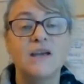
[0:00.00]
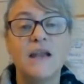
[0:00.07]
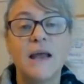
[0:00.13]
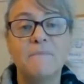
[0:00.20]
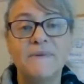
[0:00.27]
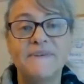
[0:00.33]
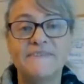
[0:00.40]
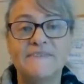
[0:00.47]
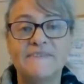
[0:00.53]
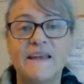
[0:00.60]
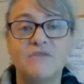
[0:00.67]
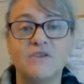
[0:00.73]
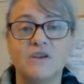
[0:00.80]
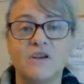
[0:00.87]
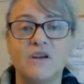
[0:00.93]
Number
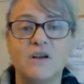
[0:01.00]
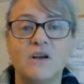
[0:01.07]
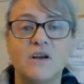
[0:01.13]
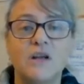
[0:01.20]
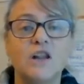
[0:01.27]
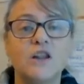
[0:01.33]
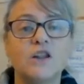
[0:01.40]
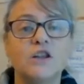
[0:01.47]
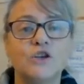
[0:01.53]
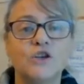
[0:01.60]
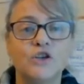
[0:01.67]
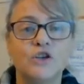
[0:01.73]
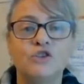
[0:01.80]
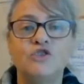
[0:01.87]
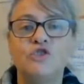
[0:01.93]
7,
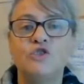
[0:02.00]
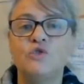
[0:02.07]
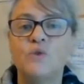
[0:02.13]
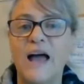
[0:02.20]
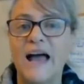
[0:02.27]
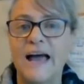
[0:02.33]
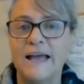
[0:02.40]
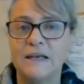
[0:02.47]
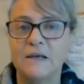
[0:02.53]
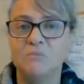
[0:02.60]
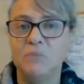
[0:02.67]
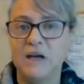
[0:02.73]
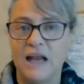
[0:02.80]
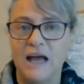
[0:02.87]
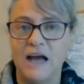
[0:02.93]
learn to
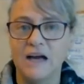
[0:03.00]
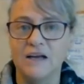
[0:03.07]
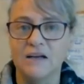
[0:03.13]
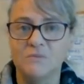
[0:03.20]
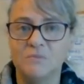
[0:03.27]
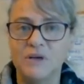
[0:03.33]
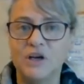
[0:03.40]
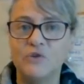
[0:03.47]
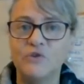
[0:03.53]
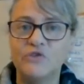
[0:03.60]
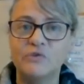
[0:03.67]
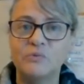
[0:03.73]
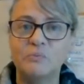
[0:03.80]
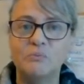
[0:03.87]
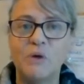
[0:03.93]
unplug,
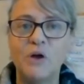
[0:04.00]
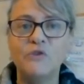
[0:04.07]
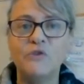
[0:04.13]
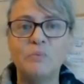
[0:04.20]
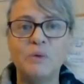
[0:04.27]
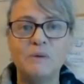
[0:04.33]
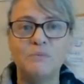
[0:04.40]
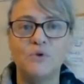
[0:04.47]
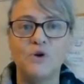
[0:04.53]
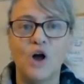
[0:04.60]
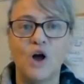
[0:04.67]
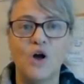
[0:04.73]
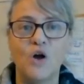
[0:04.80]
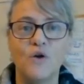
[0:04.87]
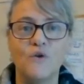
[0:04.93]
because most people
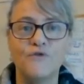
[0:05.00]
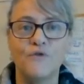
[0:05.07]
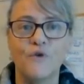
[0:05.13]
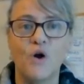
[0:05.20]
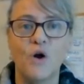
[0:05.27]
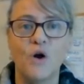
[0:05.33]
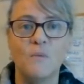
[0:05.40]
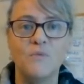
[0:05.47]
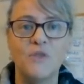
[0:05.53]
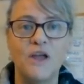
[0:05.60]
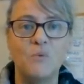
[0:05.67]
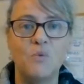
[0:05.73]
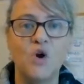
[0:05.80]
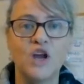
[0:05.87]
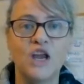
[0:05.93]
go from
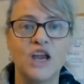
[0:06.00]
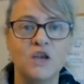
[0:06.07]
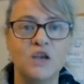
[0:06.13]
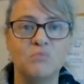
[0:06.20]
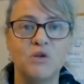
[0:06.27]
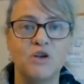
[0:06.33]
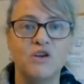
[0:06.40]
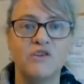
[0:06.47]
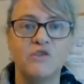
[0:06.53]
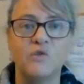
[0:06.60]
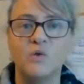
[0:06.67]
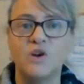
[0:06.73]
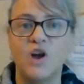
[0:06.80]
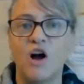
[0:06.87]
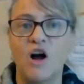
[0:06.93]
their working computer
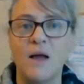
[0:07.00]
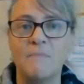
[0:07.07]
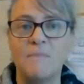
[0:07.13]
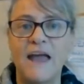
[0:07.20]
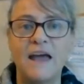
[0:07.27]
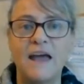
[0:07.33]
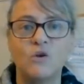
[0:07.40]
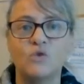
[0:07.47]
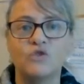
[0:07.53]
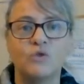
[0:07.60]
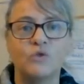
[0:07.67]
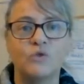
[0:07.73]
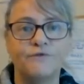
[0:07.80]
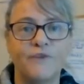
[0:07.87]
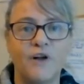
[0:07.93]
to an iPad or
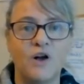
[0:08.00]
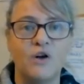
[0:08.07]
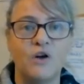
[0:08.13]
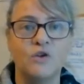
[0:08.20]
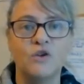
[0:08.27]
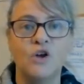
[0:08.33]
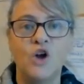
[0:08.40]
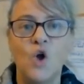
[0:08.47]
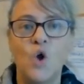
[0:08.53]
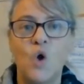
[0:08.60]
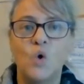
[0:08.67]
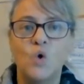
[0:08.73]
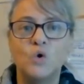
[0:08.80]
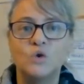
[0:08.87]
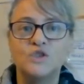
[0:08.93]
to a phone
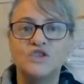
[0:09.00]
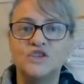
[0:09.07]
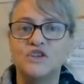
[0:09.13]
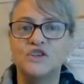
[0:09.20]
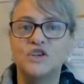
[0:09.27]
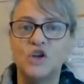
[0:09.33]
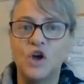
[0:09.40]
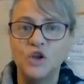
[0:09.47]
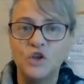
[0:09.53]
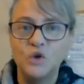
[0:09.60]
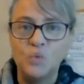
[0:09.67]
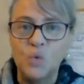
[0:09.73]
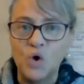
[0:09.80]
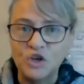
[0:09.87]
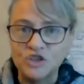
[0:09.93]
or to, you know, your
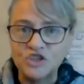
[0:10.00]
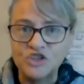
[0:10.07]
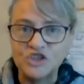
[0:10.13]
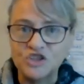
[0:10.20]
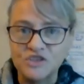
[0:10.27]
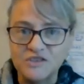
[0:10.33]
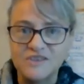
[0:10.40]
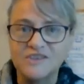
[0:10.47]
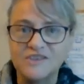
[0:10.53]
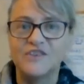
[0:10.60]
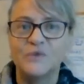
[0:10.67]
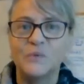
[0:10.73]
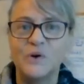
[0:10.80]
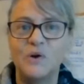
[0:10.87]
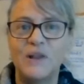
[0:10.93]
watch,
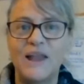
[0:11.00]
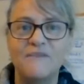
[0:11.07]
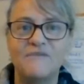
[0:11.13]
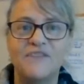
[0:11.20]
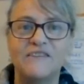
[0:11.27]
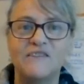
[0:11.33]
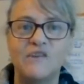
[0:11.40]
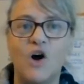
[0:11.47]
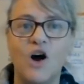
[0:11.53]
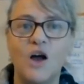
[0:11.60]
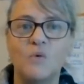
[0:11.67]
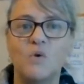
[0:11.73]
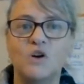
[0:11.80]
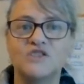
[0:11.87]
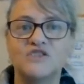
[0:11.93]
because we all have these
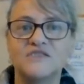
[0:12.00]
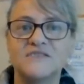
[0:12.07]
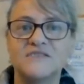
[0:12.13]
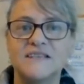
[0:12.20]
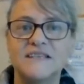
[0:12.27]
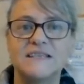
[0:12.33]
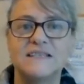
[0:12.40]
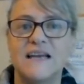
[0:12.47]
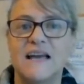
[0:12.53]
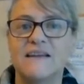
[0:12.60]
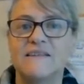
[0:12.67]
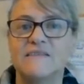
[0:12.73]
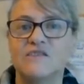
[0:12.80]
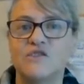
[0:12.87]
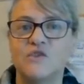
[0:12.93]
iWatches these
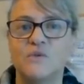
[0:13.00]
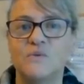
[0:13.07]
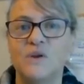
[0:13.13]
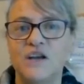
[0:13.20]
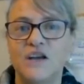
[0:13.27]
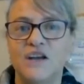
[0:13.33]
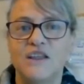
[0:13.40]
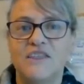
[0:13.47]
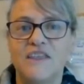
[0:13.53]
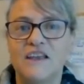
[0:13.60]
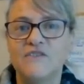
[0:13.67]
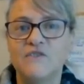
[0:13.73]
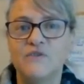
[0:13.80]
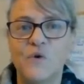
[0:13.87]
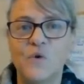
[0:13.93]
days that do
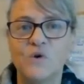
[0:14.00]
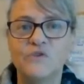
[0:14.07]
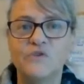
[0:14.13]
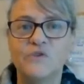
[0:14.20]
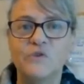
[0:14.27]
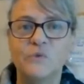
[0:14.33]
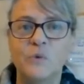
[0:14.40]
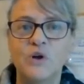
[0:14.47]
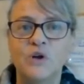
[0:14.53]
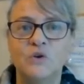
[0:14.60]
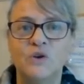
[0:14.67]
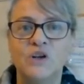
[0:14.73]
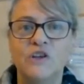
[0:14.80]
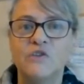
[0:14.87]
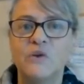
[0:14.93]
things for us as
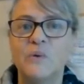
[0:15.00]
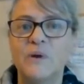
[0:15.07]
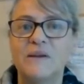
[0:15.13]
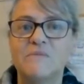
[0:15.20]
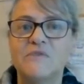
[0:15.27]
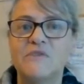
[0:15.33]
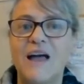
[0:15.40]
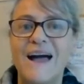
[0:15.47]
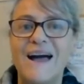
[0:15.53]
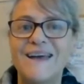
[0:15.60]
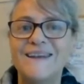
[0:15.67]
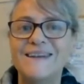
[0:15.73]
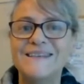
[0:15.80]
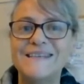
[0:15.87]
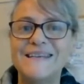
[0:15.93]
well. So it's
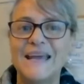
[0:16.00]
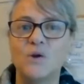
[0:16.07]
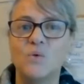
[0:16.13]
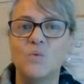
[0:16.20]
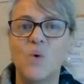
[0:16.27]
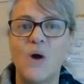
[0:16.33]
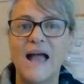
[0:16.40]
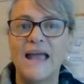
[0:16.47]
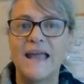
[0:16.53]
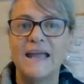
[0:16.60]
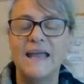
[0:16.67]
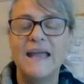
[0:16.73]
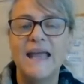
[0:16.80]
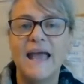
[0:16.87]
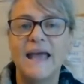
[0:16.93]
harder to get
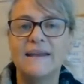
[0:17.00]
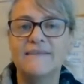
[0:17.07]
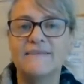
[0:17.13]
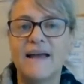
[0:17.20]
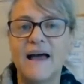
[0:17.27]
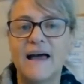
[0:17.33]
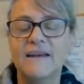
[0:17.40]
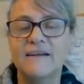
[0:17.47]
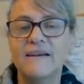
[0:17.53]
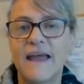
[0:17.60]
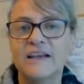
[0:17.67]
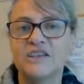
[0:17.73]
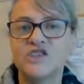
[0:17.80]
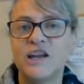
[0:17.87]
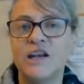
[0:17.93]
away, and it's harder to
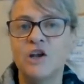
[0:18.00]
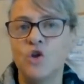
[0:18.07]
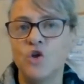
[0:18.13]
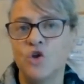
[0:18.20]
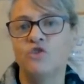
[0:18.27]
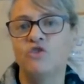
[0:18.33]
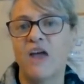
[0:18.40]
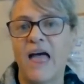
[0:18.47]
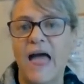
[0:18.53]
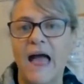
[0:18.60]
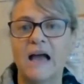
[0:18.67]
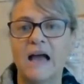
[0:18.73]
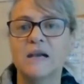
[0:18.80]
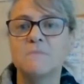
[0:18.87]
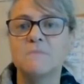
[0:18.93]
actually learn to
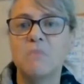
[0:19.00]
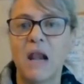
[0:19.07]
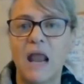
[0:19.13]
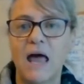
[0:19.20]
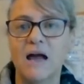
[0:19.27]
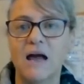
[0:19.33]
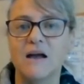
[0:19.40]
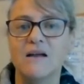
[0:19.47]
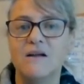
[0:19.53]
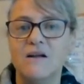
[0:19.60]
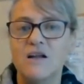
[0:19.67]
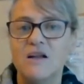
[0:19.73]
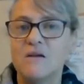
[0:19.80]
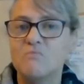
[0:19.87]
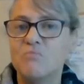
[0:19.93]
unplug.
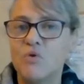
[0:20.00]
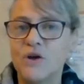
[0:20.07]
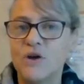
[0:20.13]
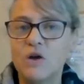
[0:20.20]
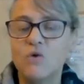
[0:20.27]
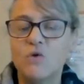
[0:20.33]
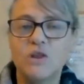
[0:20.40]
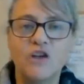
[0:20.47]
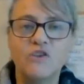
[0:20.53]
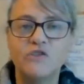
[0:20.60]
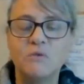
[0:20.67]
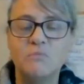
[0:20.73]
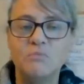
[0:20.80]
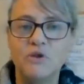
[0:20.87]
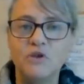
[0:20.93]
Putting all those
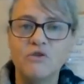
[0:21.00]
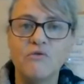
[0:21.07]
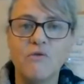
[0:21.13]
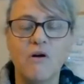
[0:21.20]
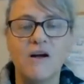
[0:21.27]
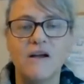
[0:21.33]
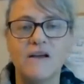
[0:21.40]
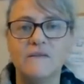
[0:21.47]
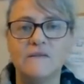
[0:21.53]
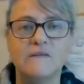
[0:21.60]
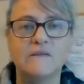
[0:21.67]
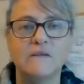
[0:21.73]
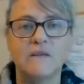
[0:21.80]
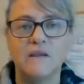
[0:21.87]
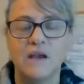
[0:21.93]

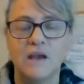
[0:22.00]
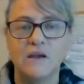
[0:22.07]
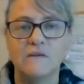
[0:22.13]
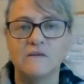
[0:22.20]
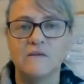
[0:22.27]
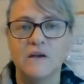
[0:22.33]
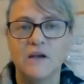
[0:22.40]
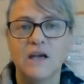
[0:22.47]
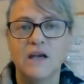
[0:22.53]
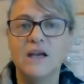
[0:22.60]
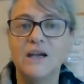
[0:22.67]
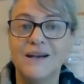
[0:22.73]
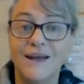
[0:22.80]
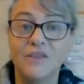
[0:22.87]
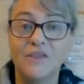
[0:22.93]
computerized things
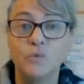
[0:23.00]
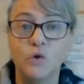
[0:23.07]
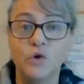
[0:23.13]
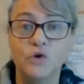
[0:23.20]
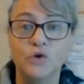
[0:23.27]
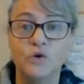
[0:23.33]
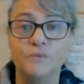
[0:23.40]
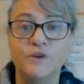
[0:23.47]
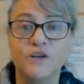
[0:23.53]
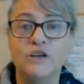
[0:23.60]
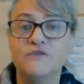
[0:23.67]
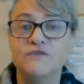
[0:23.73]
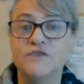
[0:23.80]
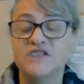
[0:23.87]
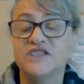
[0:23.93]
in another room
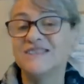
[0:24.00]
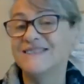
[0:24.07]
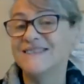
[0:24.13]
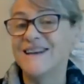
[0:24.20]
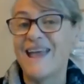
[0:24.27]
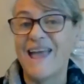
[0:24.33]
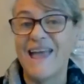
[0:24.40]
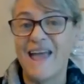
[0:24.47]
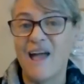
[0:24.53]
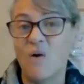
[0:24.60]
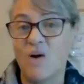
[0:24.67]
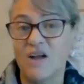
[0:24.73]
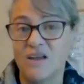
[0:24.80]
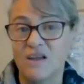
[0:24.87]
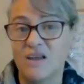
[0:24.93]
for just an
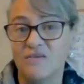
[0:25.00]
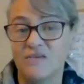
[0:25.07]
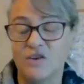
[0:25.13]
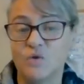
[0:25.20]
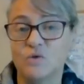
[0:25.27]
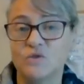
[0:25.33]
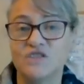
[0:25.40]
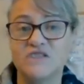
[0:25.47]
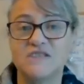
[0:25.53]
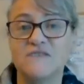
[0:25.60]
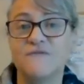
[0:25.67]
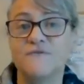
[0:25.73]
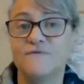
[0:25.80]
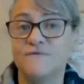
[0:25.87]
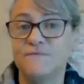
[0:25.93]
hour even, or just